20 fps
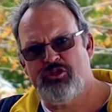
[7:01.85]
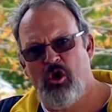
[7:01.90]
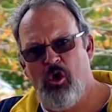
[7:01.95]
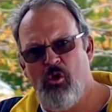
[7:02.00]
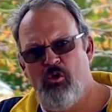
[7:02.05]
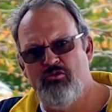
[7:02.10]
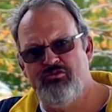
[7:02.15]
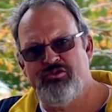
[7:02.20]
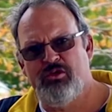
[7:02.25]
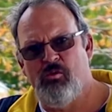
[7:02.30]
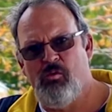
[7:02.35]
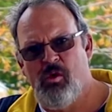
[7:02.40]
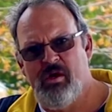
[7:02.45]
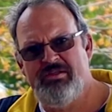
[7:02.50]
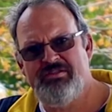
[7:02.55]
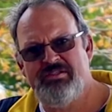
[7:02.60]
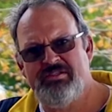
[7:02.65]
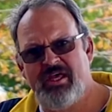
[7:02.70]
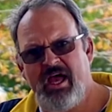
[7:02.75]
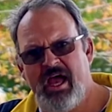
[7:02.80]
coals to
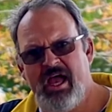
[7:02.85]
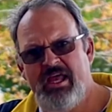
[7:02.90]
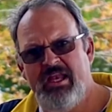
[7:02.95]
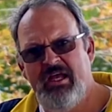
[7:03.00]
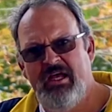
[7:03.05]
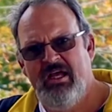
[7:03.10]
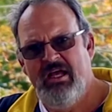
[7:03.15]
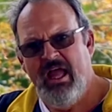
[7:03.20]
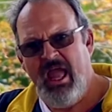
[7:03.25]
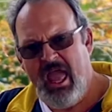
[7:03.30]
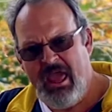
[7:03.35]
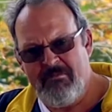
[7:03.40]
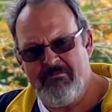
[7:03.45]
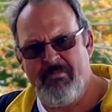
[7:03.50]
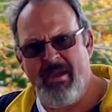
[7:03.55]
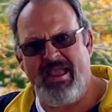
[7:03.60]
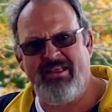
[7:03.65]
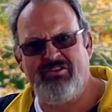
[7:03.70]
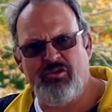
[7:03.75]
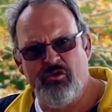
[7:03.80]
one side and
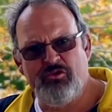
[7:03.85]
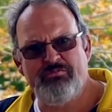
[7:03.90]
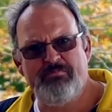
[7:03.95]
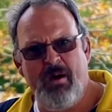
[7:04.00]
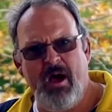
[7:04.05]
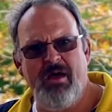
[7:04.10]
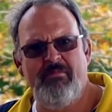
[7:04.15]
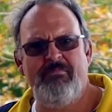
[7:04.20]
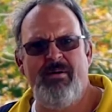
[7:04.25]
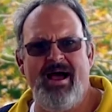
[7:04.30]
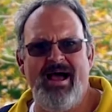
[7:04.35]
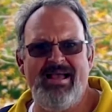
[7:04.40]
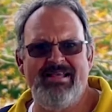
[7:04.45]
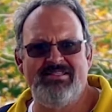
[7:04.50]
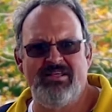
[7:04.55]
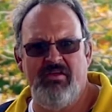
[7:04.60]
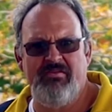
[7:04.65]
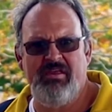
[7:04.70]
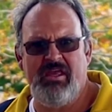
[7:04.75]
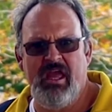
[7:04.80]
bake those pot
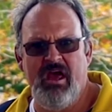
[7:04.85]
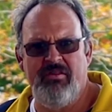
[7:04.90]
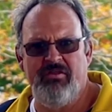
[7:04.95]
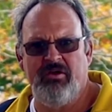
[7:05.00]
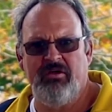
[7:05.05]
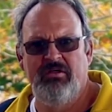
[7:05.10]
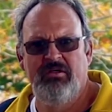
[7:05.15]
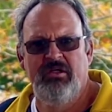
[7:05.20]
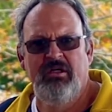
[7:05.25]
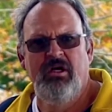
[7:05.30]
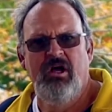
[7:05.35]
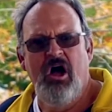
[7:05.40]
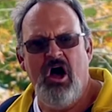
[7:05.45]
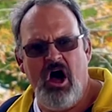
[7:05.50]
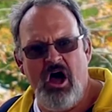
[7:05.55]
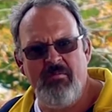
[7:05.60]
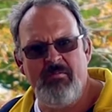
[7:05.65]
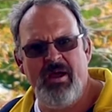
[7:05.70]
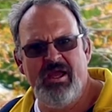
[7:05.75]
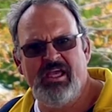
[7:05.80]
pies on the other.
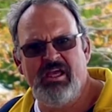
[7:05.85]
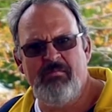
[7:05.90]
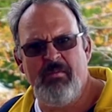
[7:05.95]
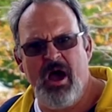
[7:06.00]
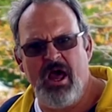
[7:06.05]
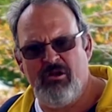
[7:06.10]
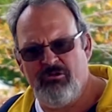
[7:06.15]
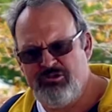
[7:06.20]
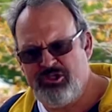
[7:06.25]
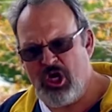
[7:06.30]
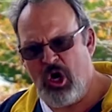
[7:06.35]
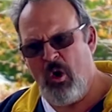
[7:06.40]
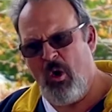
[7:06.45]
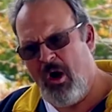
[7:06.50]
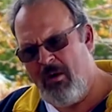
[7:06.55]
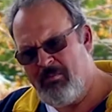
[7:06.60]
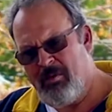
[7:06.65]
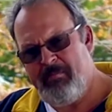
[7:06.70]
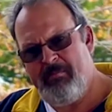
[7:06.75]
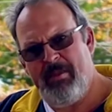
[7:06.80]
On my Kamado Joe,
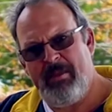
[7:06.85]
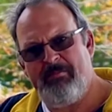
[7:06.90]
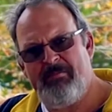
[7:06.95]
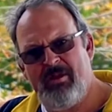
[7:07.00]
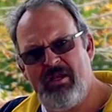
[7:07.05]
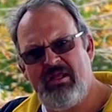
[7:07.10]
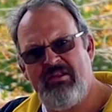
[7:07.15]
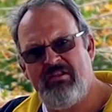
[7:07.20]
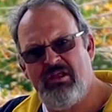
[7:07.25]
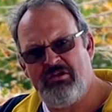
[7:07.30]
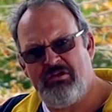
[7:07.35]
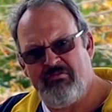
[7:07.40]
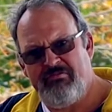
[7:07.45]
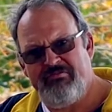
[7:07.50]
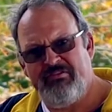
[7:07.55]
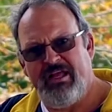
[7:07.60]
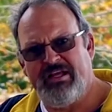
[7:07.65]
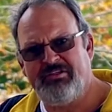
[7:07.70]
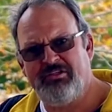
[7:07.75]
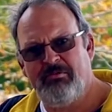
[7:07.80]
I'll be putting the
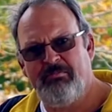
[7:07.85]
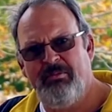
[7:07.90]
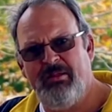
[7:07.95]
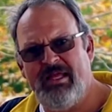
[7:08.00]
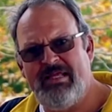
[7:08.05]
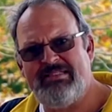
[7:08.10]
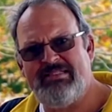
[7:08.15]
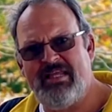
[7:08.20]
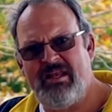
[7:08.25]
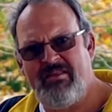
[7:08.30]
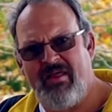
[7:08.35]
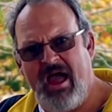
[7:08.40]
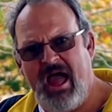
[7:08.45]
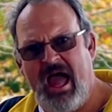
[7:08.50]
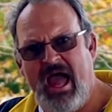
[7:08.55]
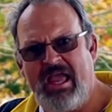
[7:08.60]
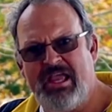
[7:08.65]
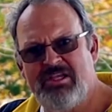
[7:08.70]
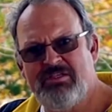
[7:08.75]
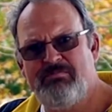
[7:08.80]
deflector plates in the
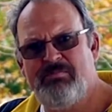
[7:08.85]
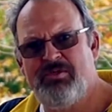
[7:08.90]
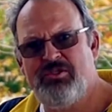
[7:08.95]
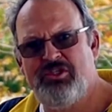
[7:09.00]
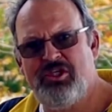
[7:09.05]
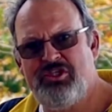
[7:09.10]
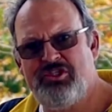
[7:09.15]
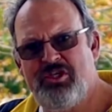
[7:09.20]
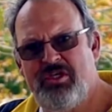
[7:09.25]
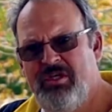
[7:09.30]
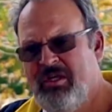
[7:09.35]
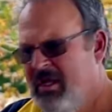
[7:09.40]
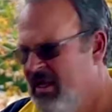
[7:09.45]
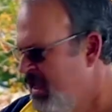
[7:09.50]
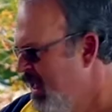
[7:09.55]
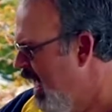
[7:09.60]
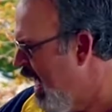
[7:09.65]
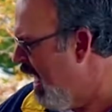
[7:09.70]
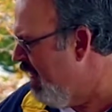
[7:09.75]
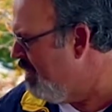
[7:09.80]
highest position
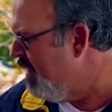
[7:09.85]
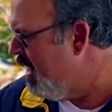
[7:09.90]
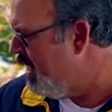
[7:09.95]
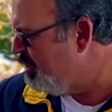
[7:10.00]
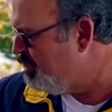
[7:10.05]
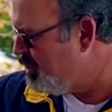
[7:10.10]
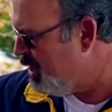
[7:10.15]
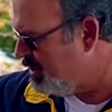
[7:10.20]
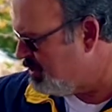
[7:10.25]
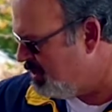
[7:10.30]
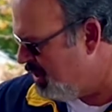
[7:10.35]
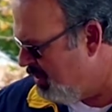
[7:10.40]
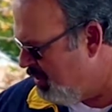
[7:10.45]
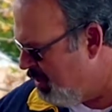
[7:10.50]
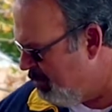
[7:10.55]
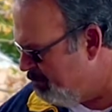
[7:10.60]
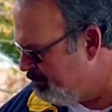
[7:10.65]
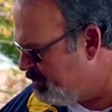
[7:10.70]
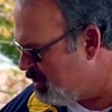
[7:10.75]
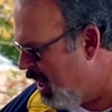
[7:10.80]
and then adjusting
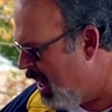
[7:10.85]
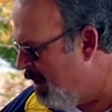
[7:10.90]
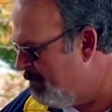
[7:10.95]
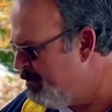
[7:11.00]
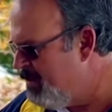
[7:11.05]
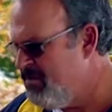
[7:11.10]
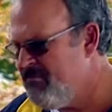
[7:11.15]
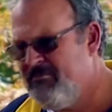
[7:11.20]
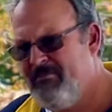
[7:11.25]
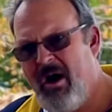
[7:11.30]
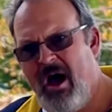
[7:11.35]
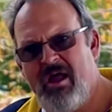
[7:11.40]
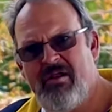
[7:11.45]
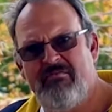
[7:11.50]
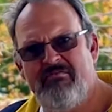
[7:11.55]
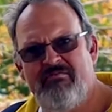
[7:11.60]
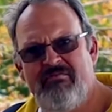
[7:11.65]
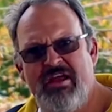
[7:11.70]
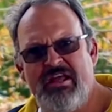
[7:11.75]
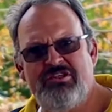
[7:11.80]
the top and
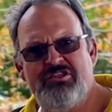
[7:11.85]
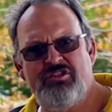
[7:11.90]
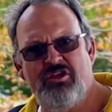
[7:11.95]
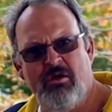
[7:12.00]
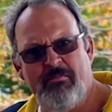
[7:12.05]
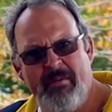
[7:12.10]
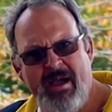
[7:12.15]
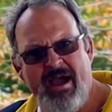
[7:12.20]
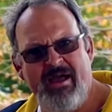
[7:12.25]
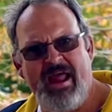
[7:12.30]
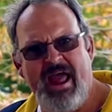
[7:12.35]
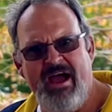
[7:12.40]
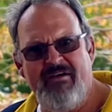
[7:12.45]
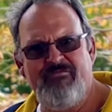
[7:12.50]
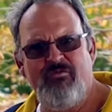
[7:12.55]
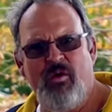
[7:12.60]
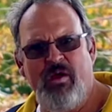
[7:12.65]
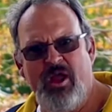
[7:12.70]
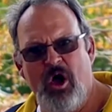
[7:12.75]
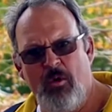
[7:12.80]
bottom vents to about
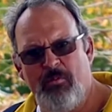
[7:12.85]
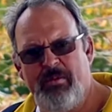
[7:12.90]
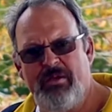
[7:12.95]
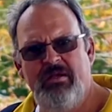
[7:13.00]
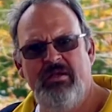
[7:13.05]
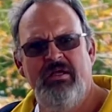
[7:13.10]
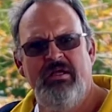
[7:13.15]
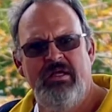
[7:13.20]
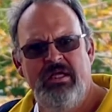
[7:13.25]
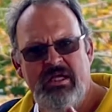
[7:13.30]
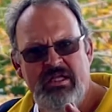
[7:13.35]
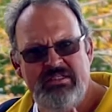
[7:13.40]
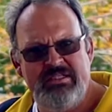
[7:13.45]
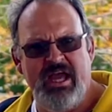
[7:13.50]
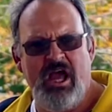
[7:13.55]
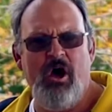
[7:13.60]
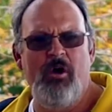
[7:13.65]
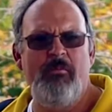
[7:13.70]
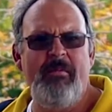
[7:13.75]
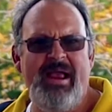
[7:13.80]
halfway open
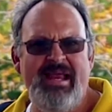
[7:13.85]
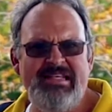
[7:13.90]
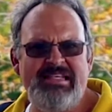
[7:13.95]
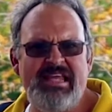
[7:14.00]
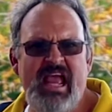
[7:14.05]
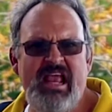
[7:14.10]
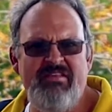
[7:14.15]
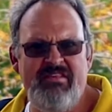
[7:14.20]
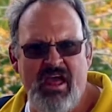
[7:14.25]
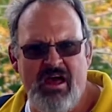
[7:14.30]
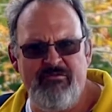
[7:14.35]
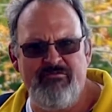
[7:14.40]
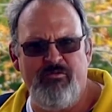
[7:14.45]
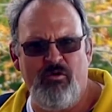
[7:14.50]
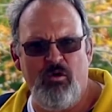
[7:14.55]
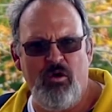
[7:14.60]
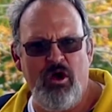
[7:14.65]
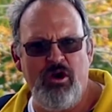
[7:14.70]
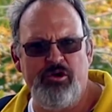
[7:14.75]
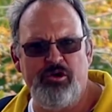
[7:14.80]
to help maintain that
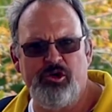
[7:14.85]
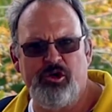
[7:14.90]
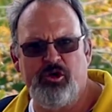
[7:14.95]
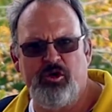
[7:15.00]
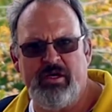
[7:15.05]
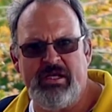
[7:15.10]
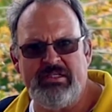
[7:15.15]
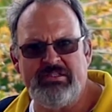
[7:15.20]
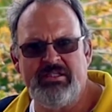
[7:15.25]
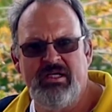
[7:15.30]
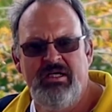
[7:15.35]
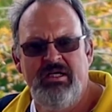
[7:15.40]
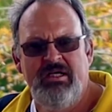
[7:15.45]
400 degrees.